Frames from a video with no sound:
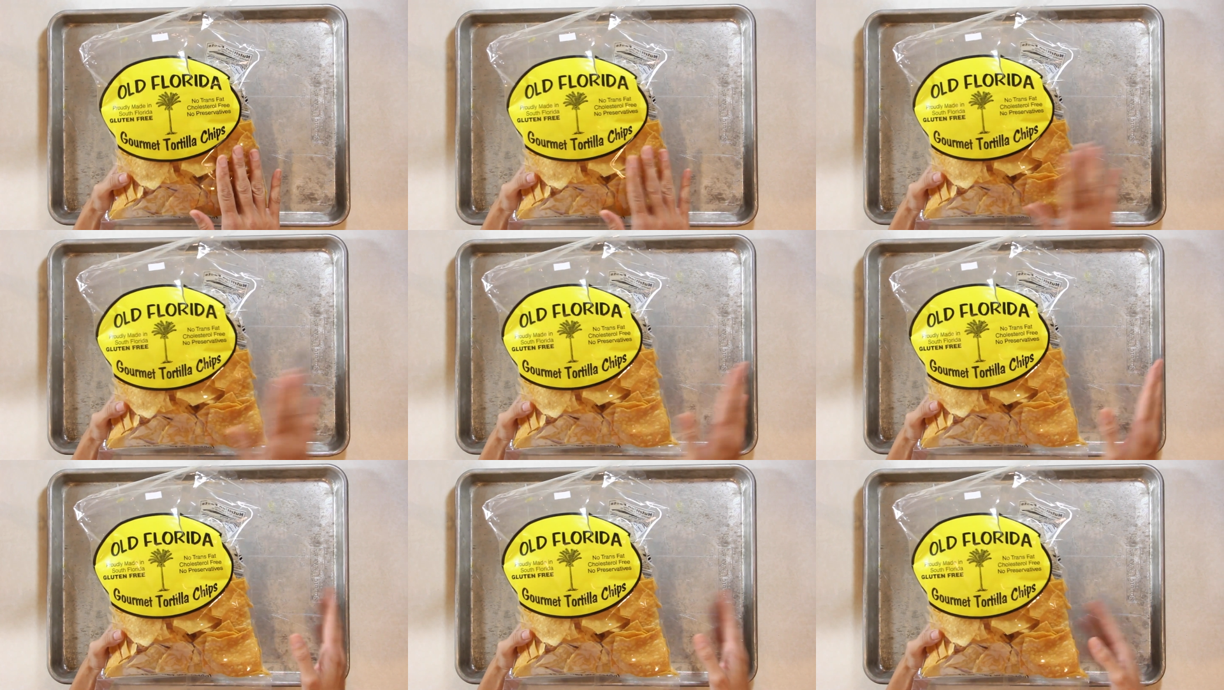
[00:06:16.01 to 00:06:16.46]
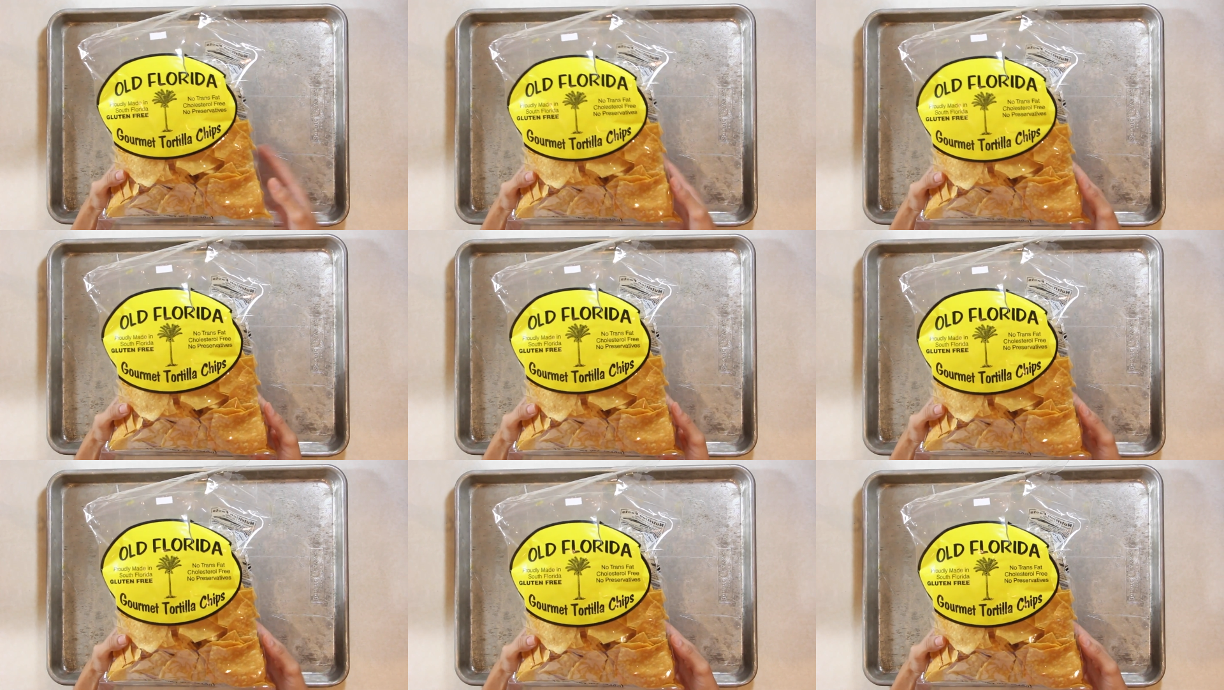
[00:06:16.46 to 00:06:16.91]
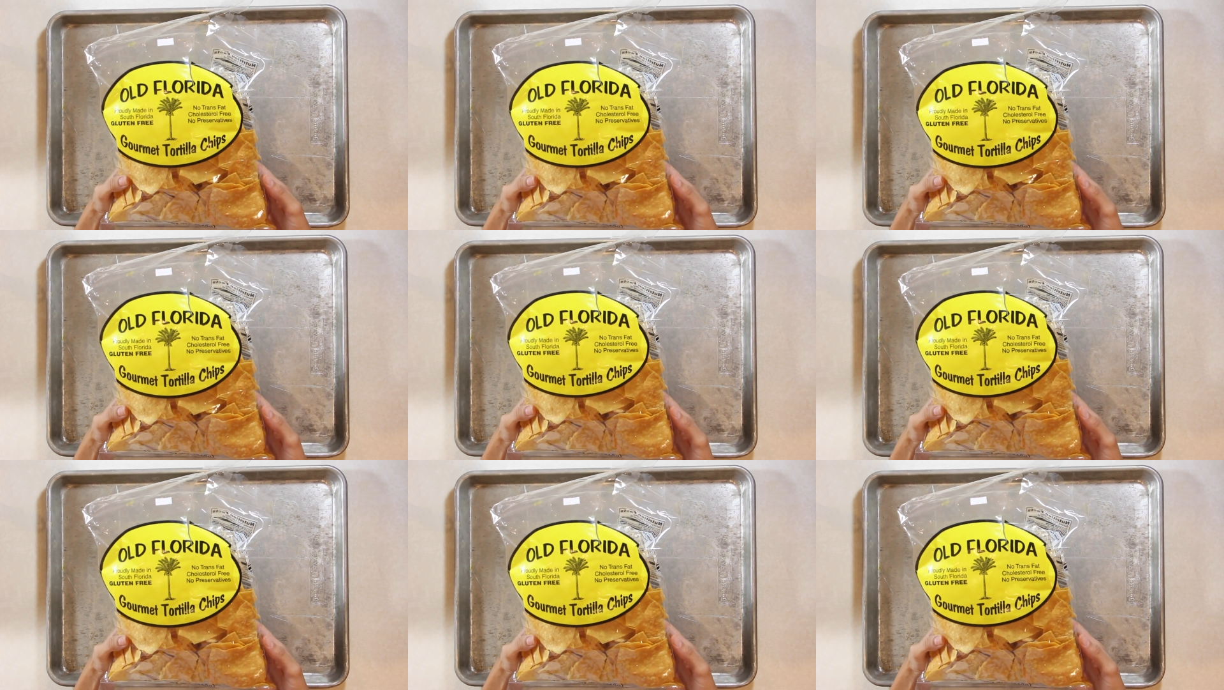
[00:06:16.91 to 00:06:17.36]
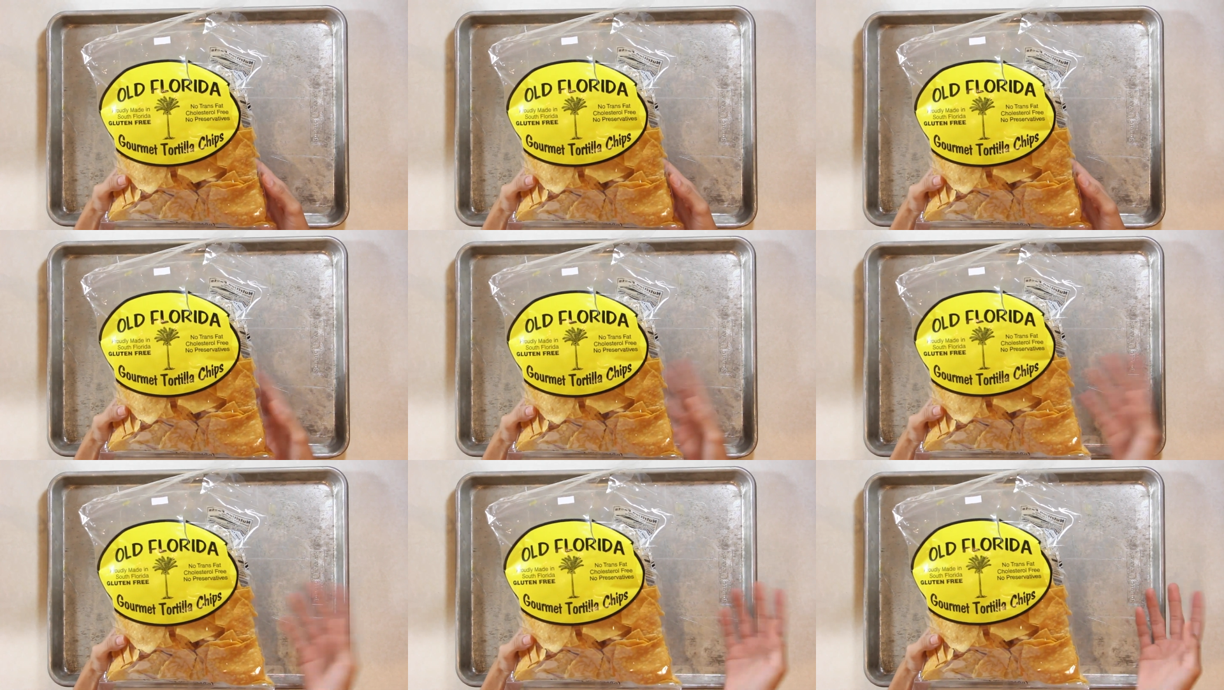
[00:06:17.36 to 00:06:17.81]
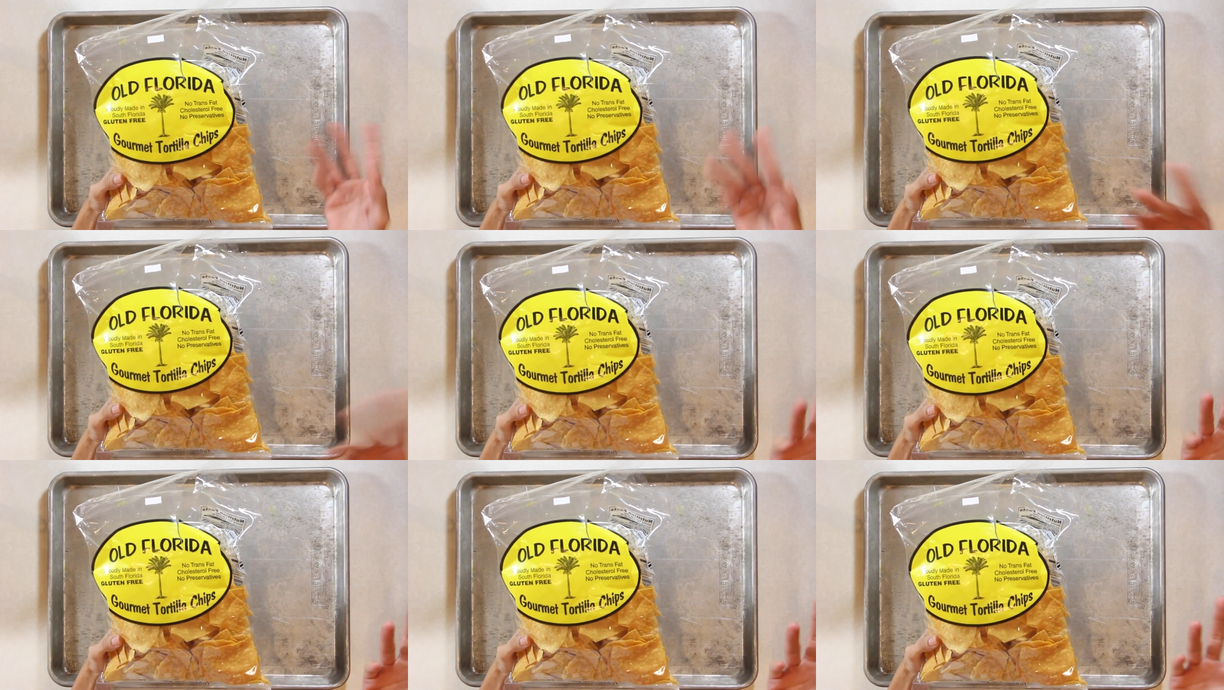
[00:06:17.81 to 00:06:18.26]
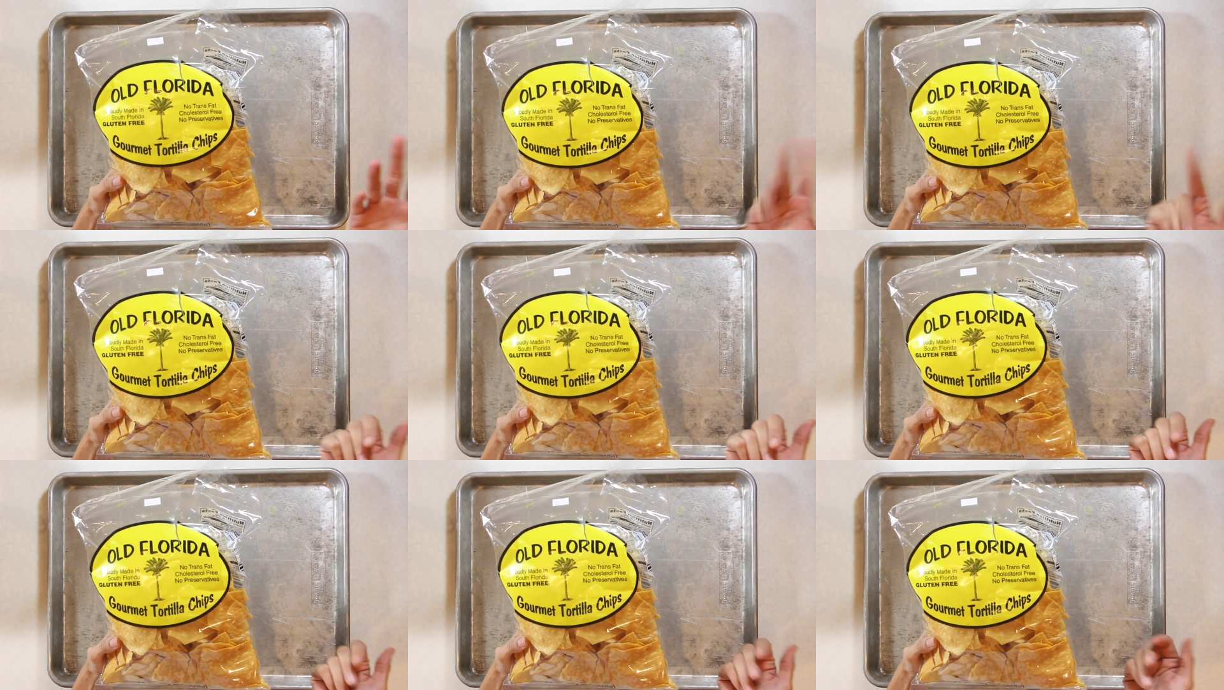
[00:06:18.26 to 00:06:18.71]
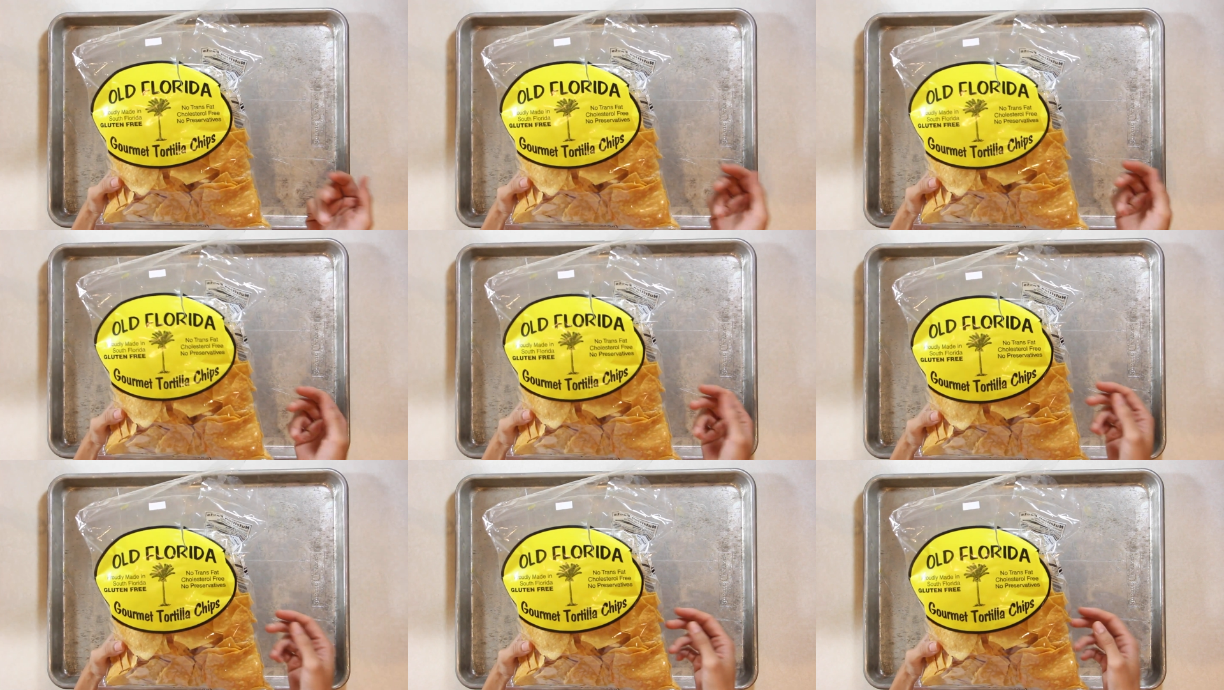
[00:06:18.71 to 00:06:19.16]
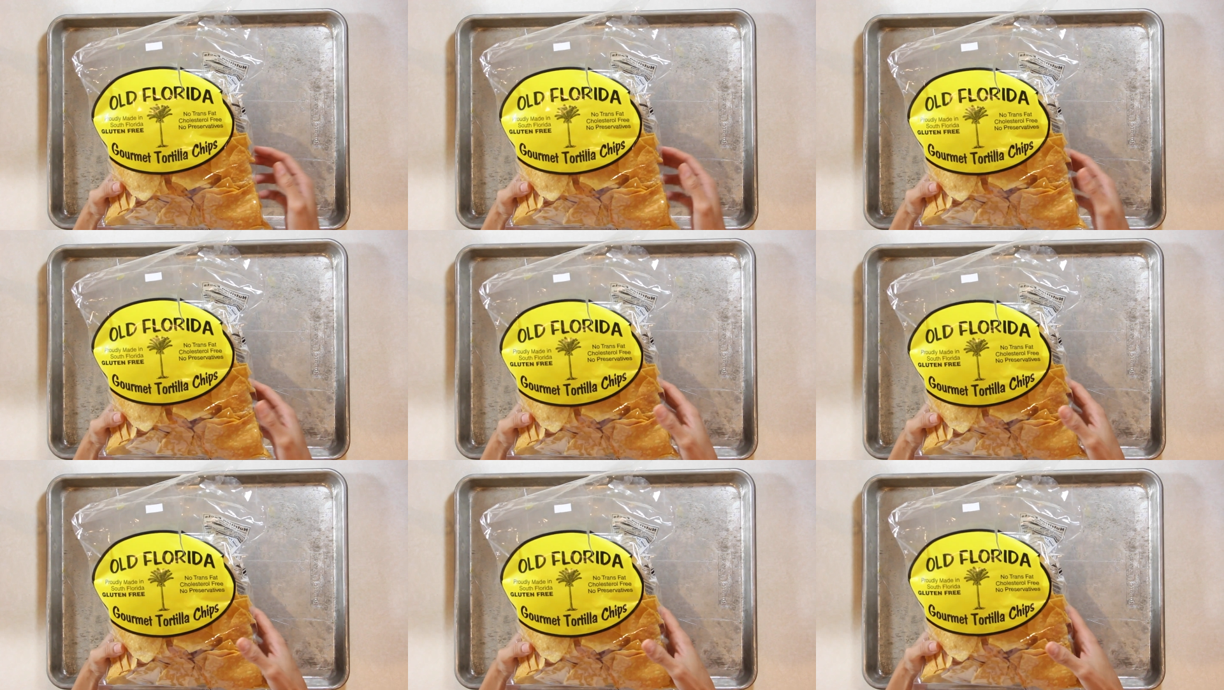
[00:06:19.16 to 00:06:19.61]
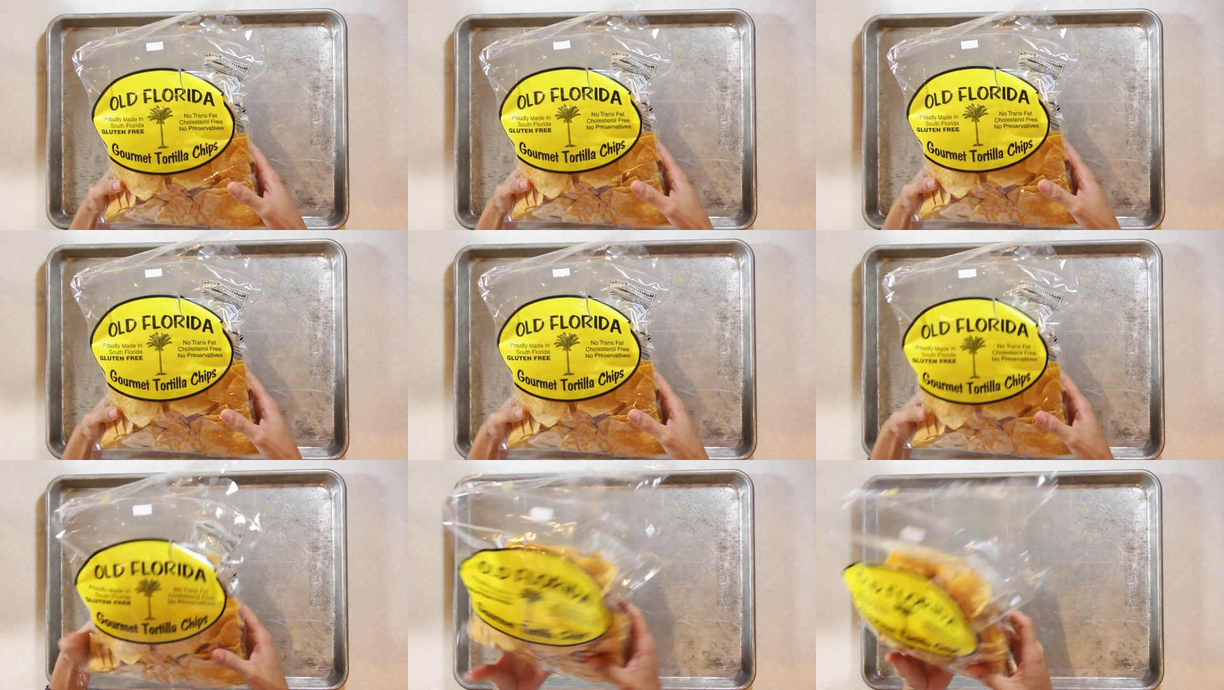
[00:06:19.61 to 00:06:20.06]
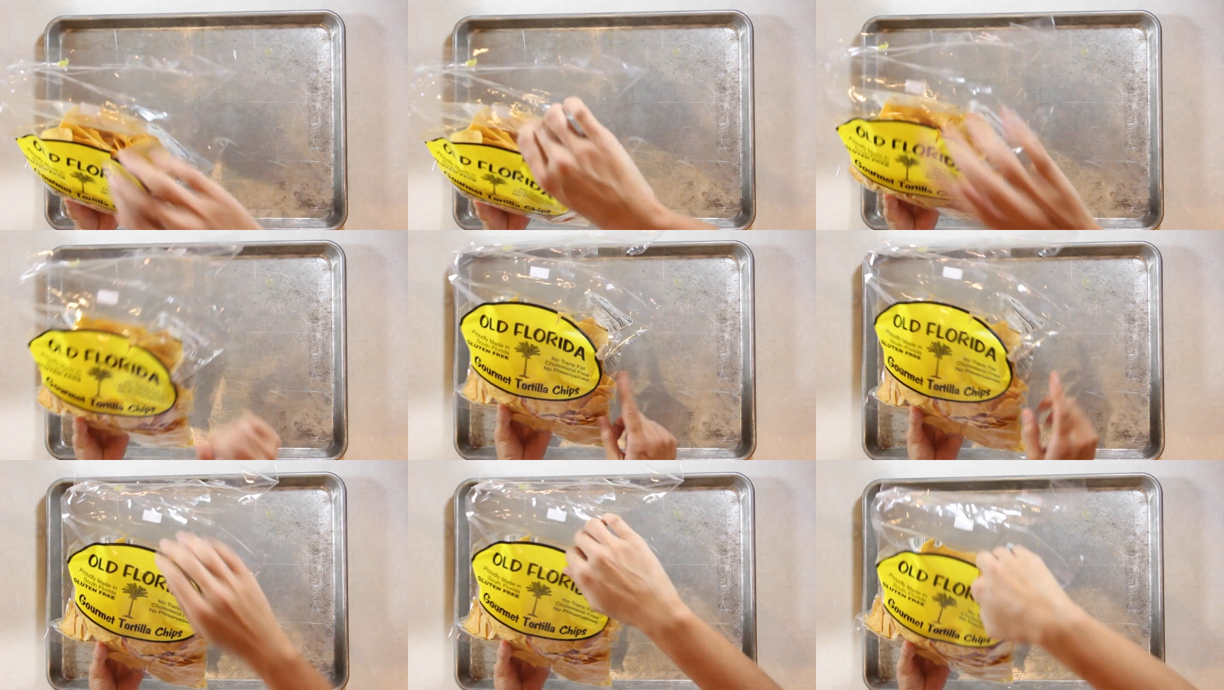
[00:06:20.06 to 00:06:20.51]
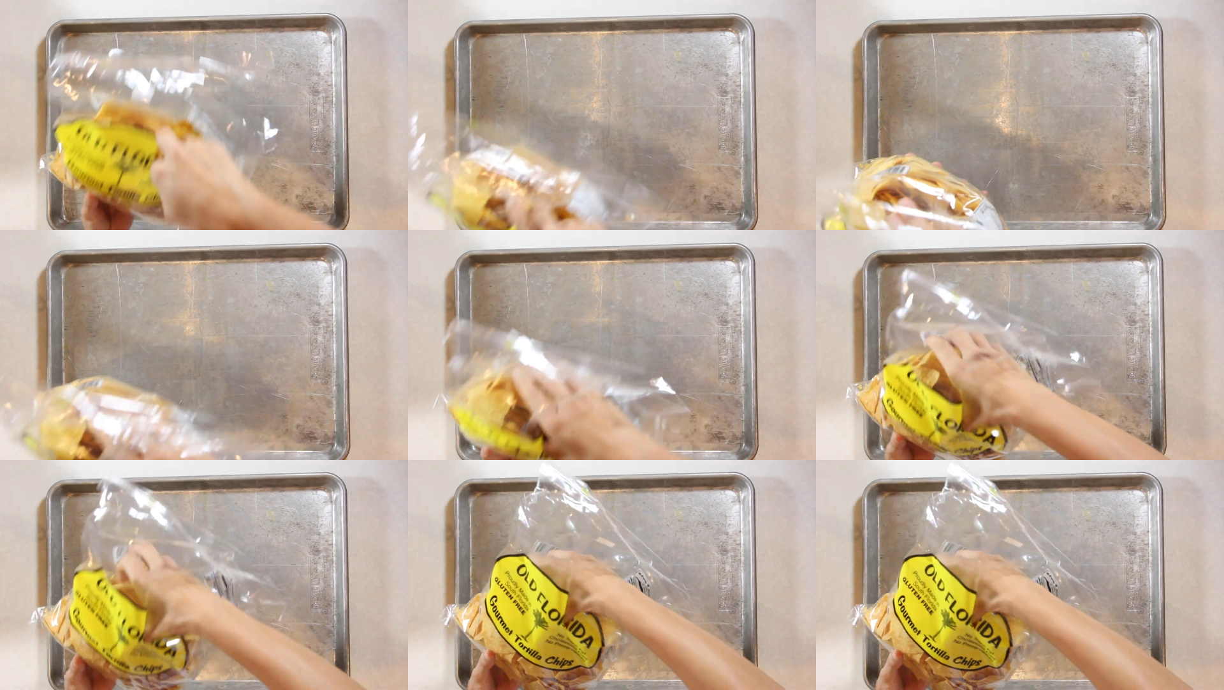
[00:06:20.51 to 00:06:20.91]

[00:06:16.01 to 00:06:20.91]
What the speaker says: Nobody's mouth can be seen.